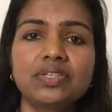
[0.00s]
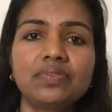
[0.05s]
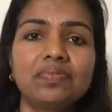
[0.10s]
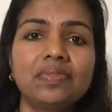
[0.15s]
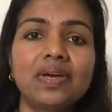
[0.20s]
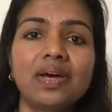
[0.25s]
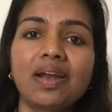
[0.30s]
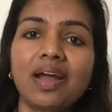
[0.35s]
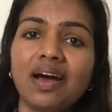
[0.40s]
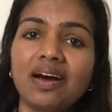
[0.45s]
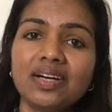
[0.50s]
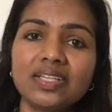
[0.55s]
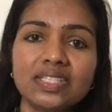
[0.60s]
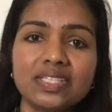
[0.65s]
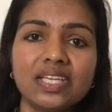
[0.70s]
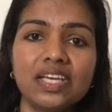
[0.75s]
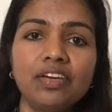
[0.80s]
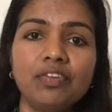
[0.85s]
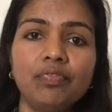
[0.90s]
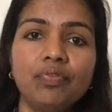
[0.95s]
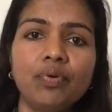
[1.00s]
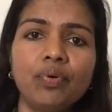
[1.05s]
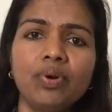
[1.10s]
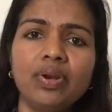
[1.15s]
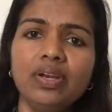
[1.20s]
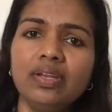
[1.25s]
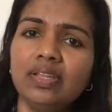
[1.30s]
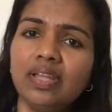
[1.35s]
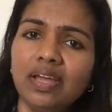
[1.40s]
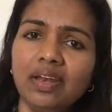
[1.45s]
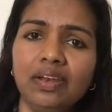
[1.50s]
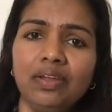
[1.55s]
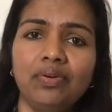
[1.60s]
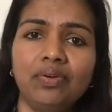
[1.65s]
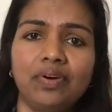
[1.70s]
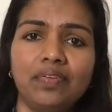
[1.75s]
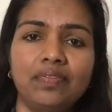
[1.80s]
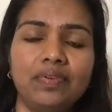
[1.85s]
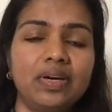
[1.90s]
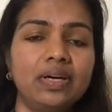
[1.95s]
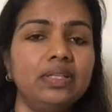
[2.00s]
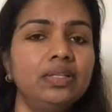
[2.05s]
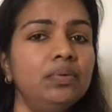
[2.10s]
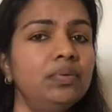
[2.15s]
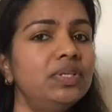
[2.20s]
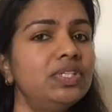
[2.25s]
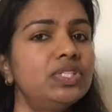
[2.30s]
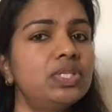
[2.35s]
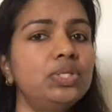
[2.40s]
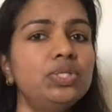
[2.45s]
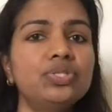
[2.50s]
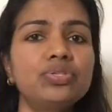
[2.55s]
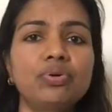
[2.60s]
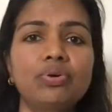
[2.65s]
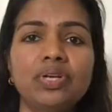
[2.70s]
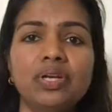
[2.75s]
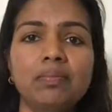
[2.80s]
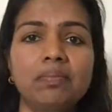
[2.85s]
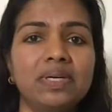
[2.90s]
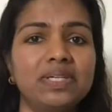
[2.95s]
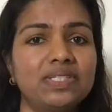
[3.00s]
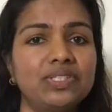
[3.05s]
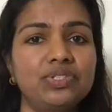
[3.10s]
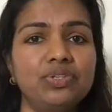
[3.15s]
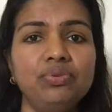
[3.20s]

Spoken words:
if they are asking for it, then you have to. Otherwise it's not a must.